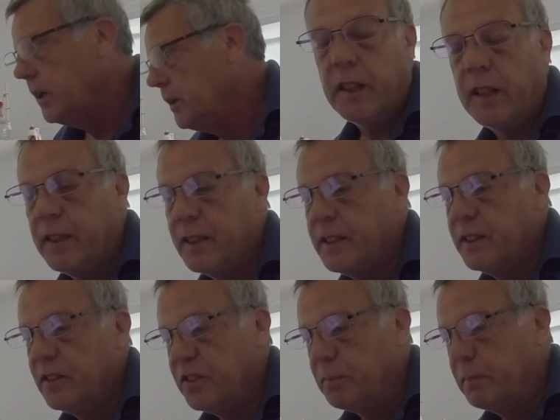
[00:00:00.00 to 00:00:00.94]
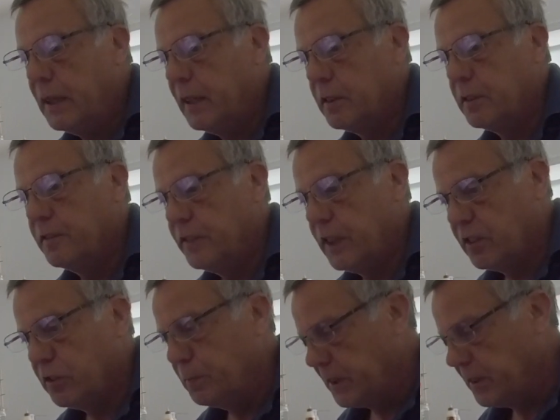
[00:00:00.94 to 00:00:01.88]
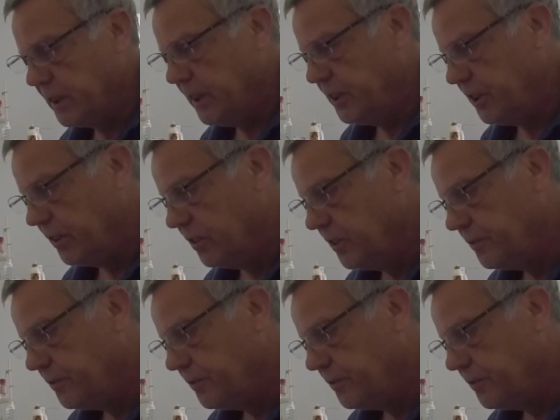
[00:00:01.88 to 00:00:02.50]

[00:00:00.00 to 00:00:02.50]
I think it's a matter of expectations.